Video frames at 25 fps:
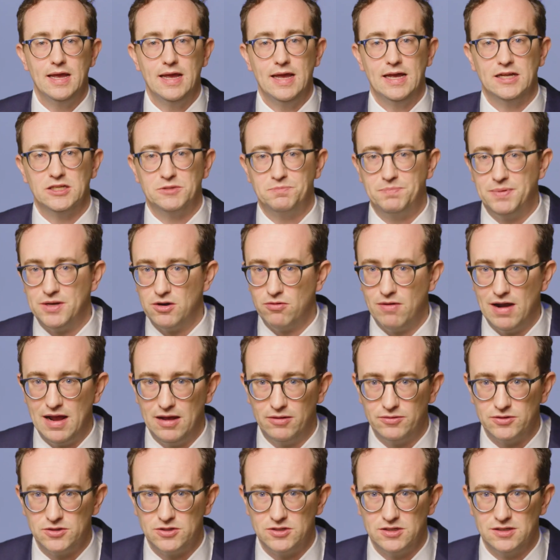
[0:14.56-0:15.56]
It's been
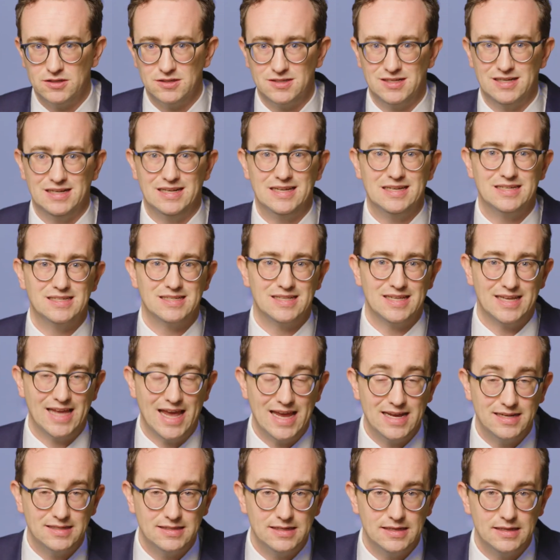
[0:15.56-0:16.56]
around since at least the
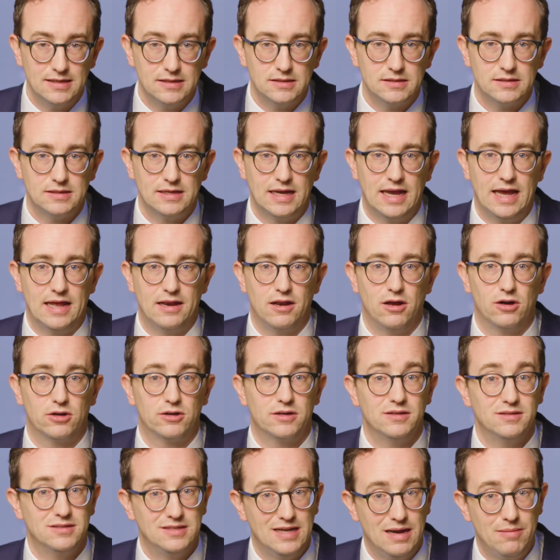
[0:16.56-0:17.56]
eighties, and our
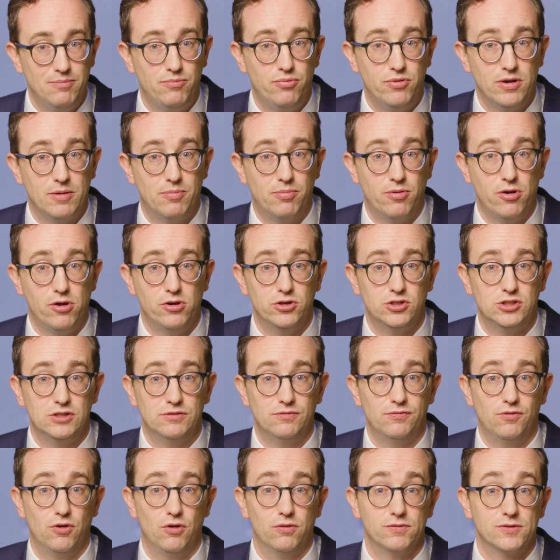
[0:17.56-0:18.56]
contemporary approach
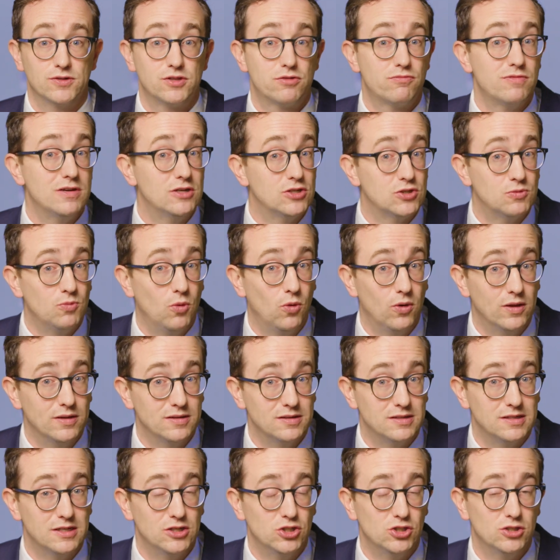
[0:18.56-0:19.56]
involves three small
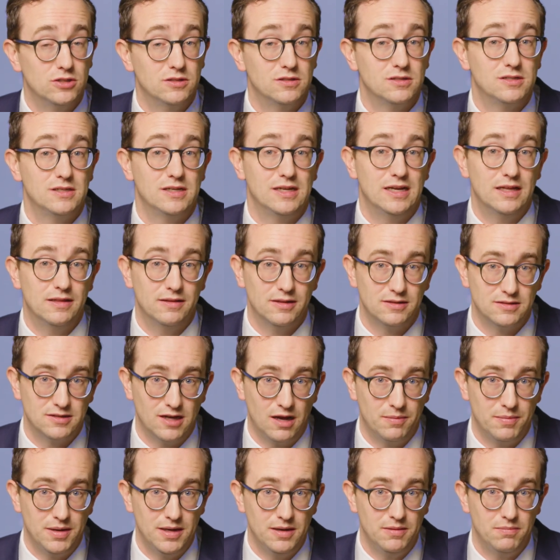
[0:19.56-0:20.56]
incisions in the
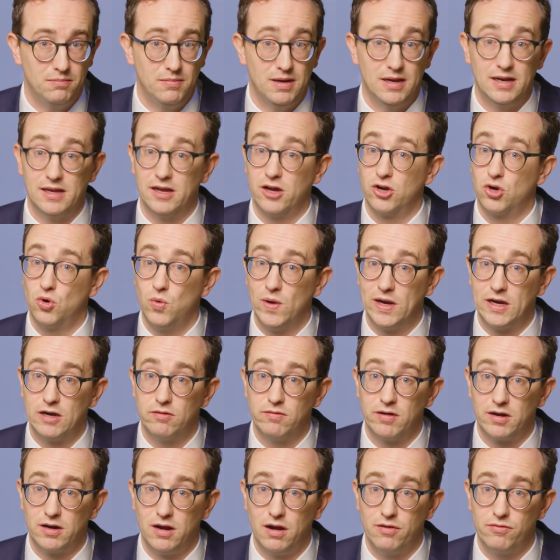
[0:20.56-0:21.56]
tummy, meaning a quicker
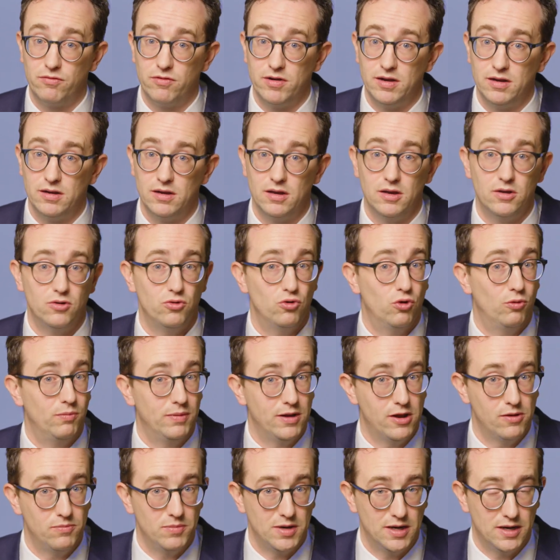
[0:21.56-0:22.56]
recovery,
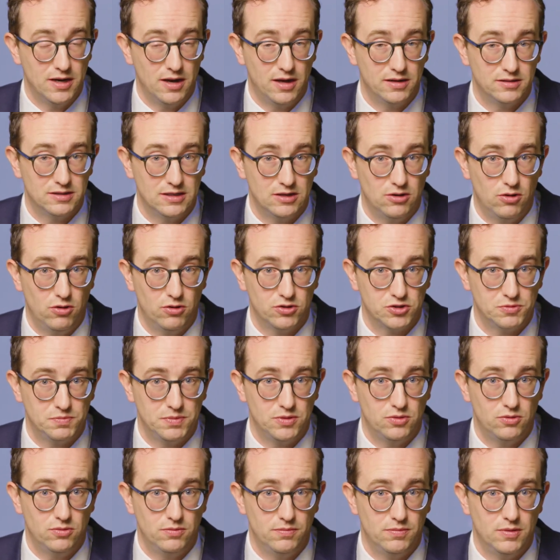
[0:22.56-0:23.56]
normally only a night in
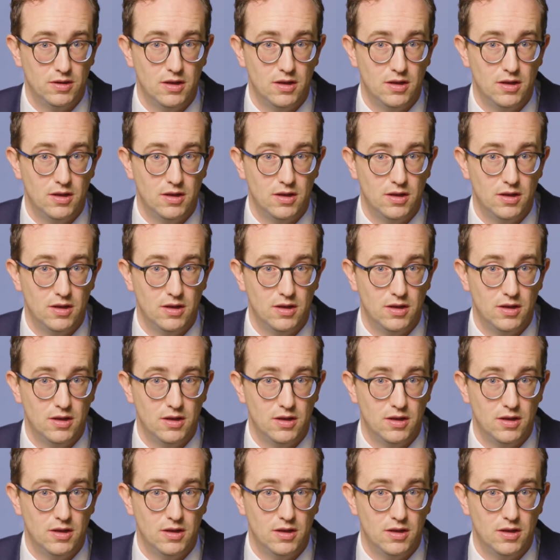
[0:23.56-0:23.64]
hospital,